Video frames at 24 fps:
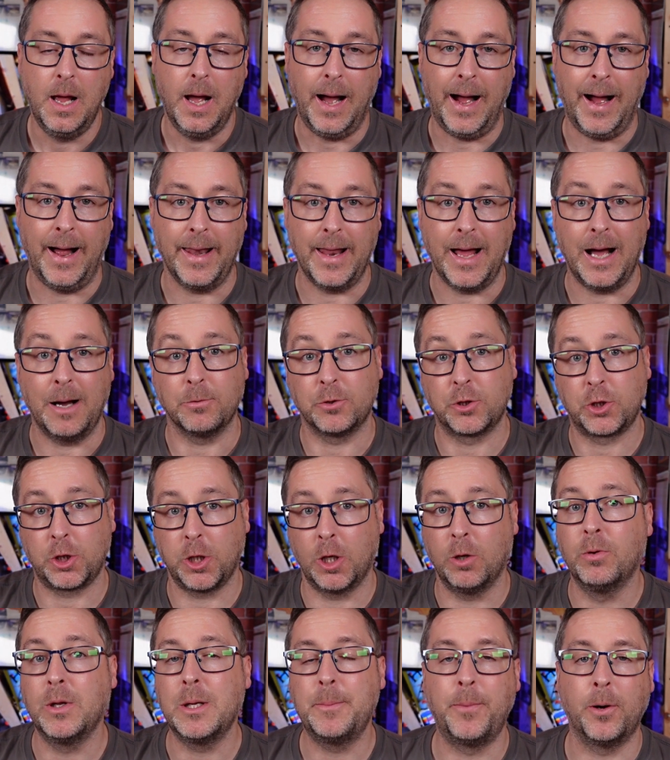And I was
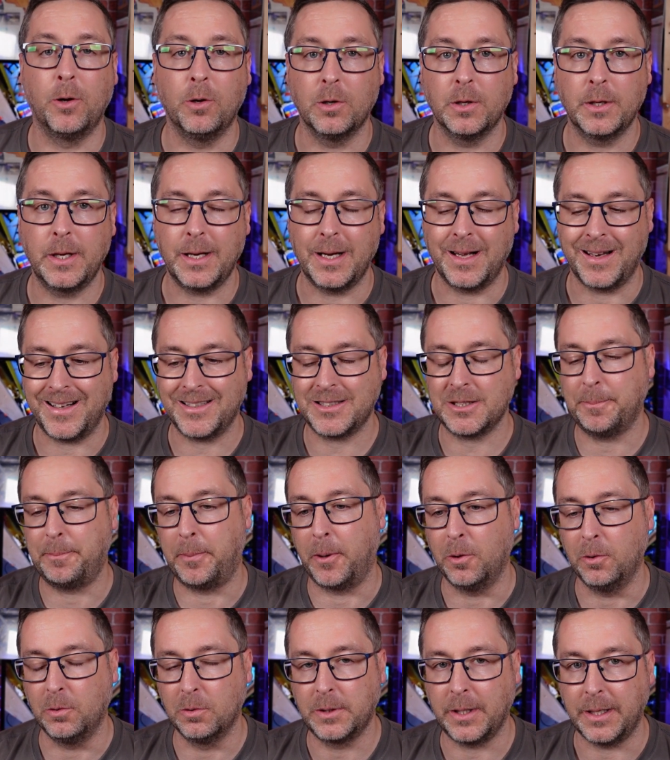slowly pulling it, and as I
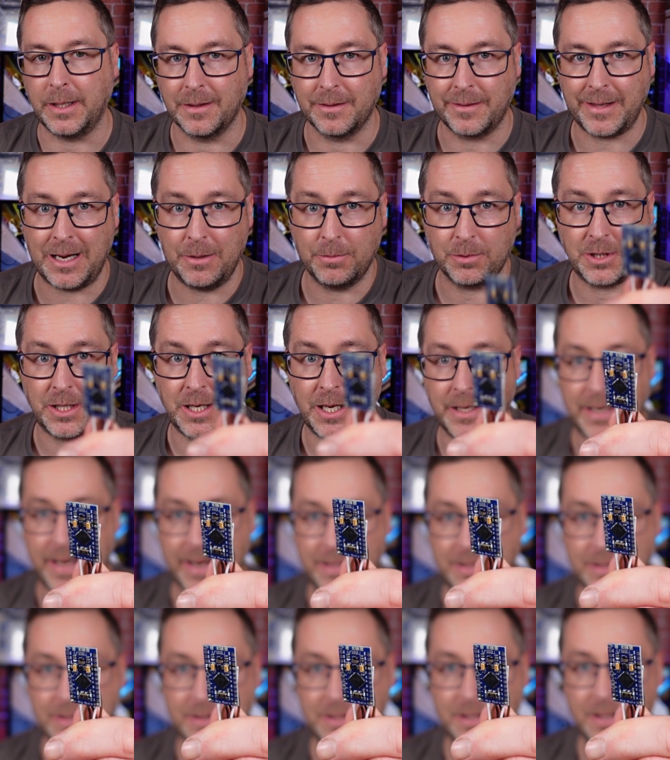pulled it, that was
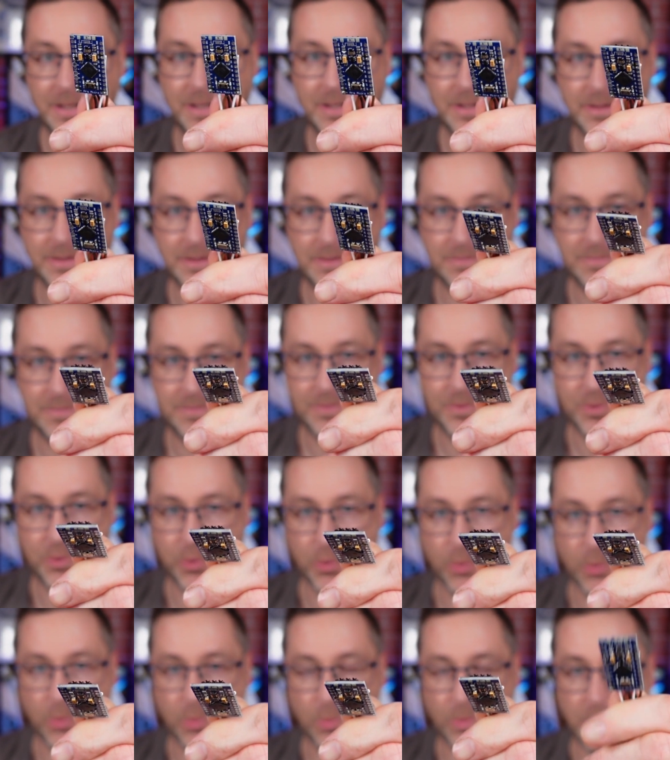connected
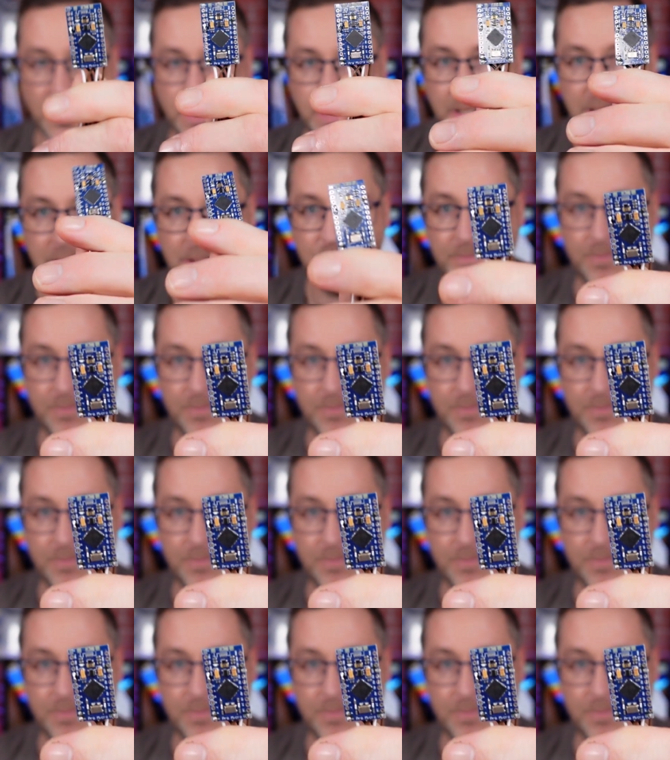to the